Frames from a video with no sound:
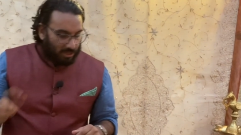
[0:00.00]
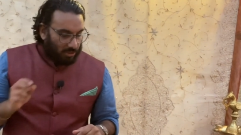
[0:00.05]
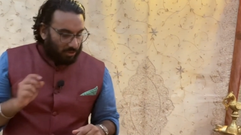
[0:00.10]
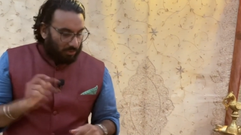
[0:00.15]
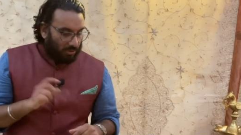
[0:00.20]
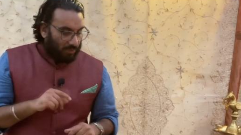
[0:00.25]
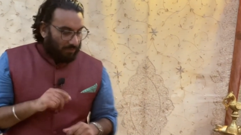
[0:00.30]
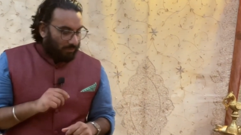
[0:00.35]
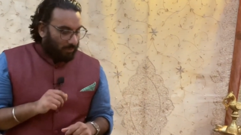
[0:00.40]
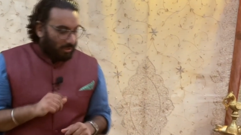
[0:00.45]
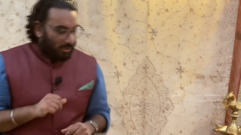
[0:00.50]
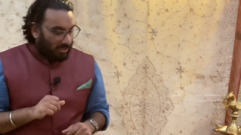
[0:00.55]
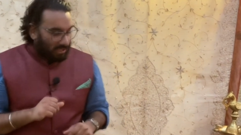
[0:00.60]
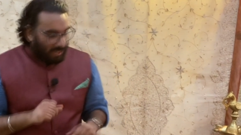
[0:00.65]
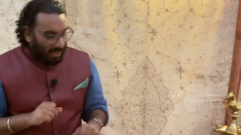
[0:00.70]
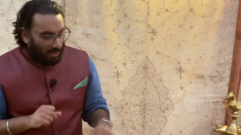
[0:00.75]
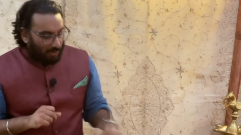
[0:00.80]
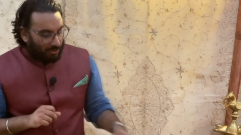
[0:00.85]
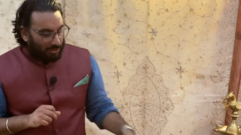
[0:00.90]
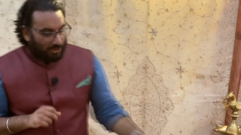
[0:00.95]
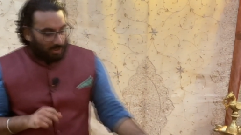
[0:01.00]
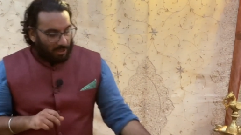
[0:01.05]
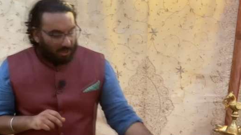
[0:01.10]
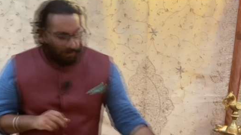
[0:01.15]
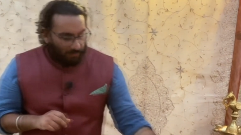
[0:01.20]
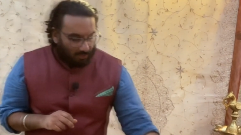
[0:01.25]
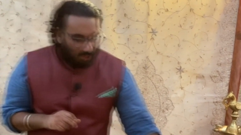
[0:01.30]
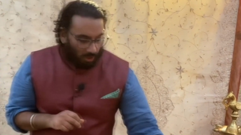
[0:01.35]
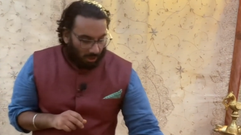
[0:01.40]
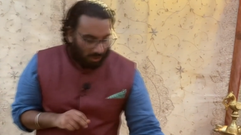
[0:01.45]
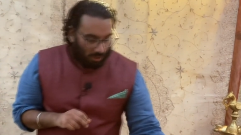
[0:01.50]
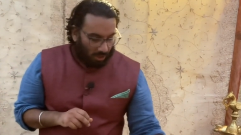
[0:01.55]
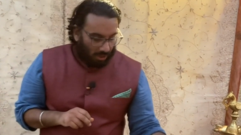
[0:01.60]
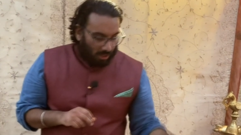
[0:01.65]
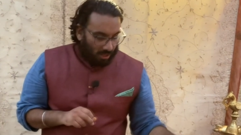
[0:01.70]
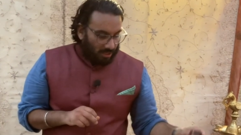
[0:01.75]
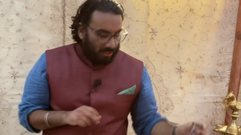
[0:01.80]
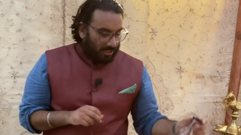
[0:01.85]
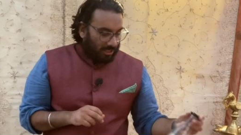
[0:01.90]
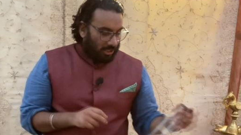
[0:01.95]
3/4 ounce of our
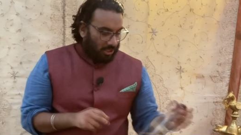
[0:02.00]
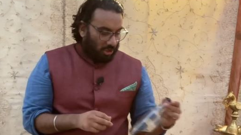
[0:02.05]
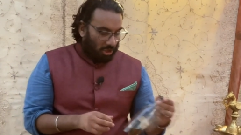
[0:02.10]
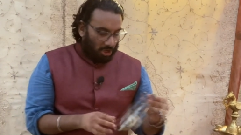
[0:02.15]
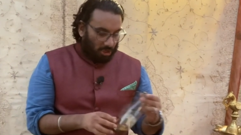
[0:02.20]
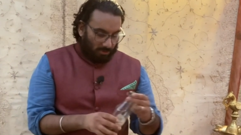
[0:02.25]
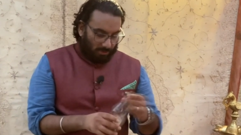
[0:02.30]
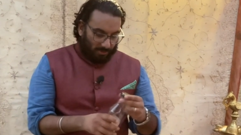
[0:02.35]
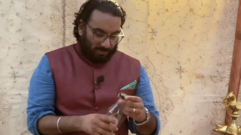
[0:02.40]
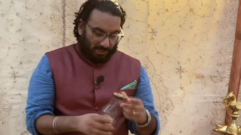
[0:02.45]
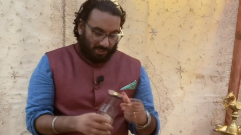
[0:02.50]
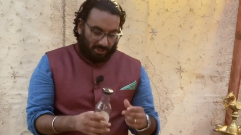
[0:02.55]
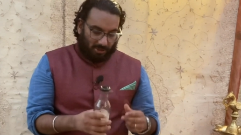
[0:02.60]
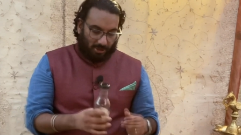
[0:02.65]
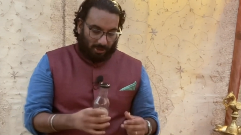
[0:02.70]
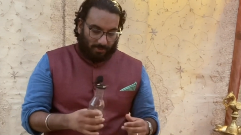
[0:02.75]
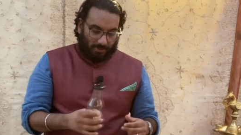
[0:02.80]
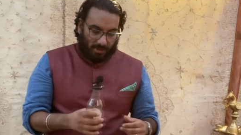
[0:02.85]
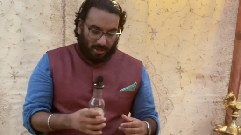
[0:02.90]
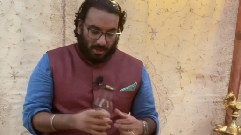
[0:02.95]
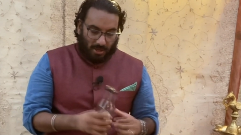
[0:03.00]
honey cardamom syrup.